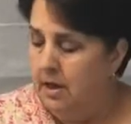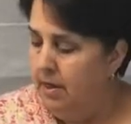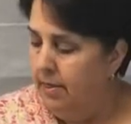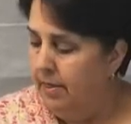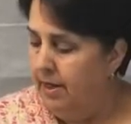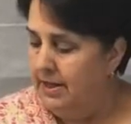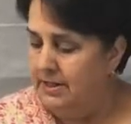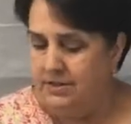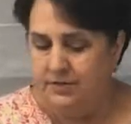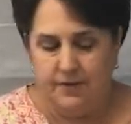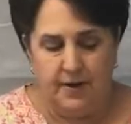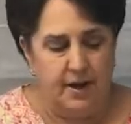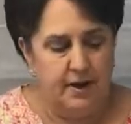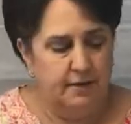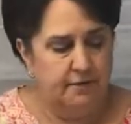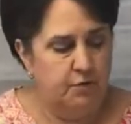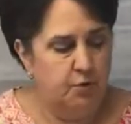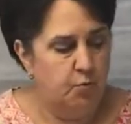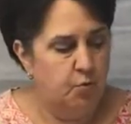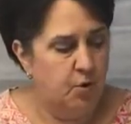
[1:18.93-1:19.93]
That's fine.
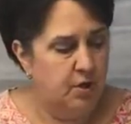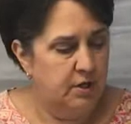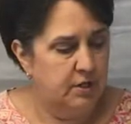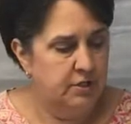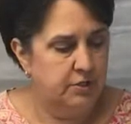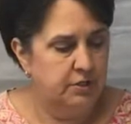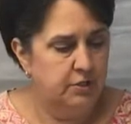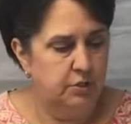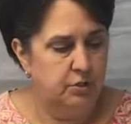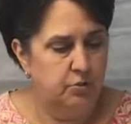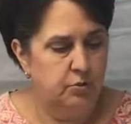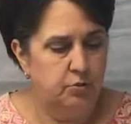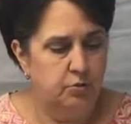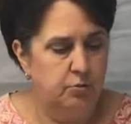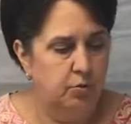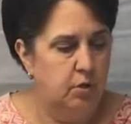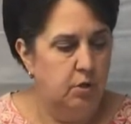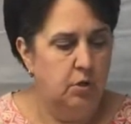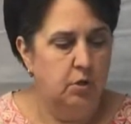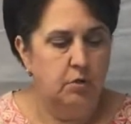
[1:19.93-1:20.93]
If you wanted to
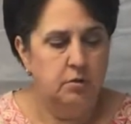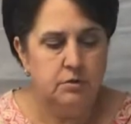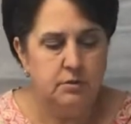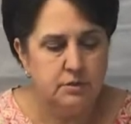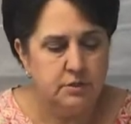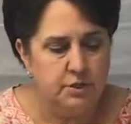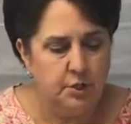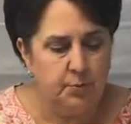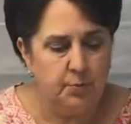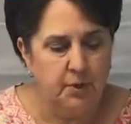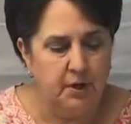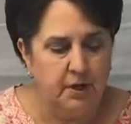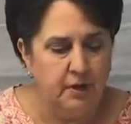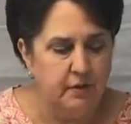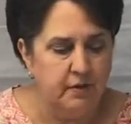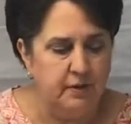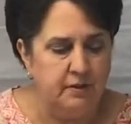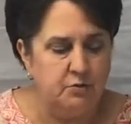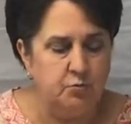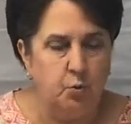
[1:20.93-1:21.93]
do so many of
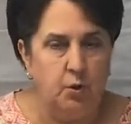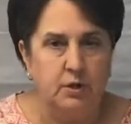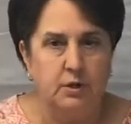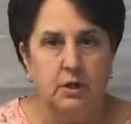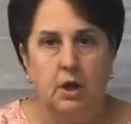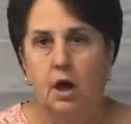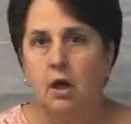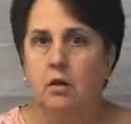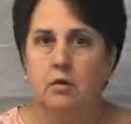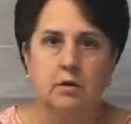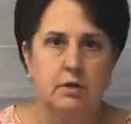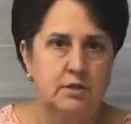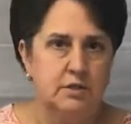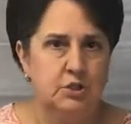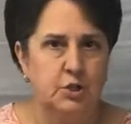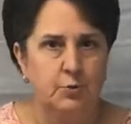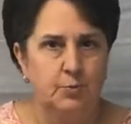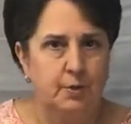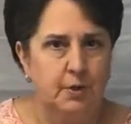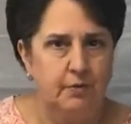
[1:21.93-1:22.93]
these one color and
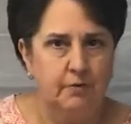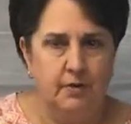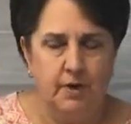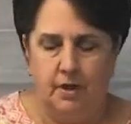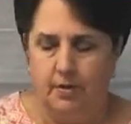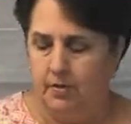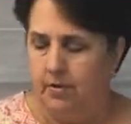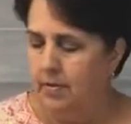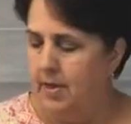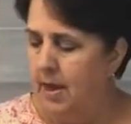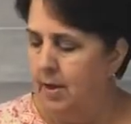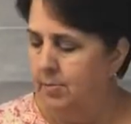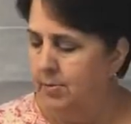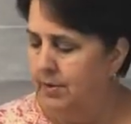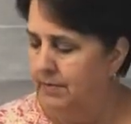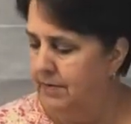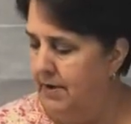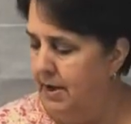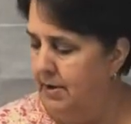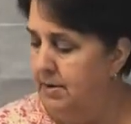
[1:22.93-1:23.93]
so many of another, that'd be
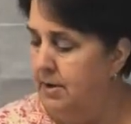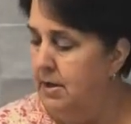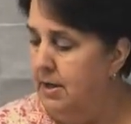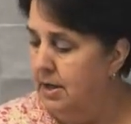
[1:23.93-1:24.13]
fine.